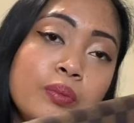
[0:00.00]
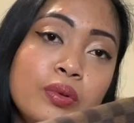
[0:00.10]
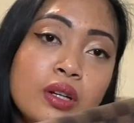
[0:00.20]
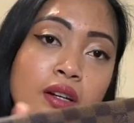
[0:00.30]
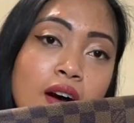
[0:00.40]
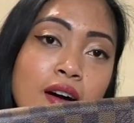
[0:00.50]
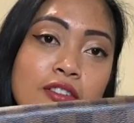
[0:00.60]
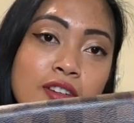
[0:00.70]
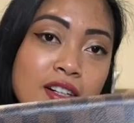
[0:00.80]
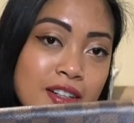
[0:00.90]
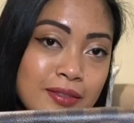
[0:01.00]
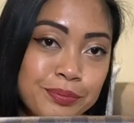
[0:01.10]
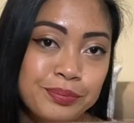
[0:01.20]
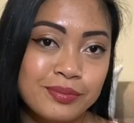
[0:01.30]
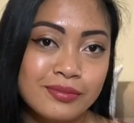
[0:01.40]
put an offer,
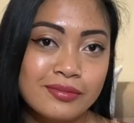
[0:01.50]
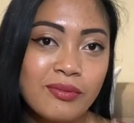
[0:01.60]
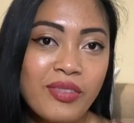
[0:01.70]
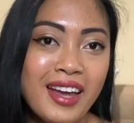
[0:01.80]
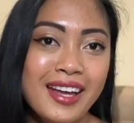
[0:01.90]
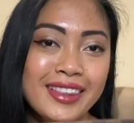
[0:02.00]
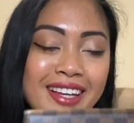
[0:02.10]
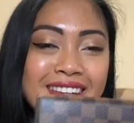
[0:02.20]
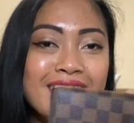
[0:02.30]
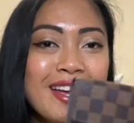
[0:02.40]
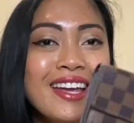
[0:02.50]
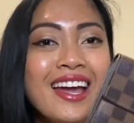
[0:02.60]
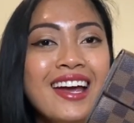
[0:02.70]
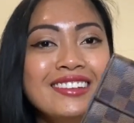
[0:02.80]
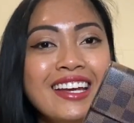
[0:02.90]
and then
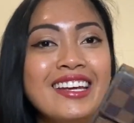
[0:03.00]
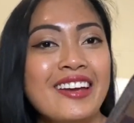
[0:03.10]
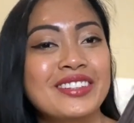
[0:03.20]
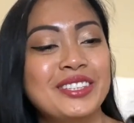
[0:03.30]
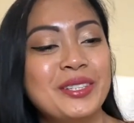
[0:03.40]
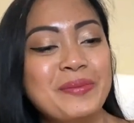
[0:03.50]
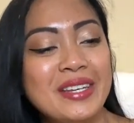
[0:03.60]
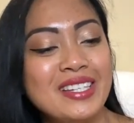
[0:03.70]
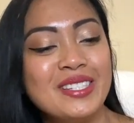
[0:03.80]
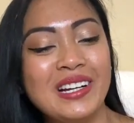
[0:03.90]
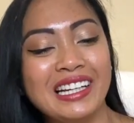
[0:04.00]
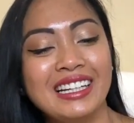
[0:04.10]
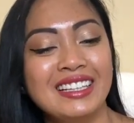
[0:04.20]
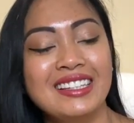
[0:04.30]
they gave it to me, so I got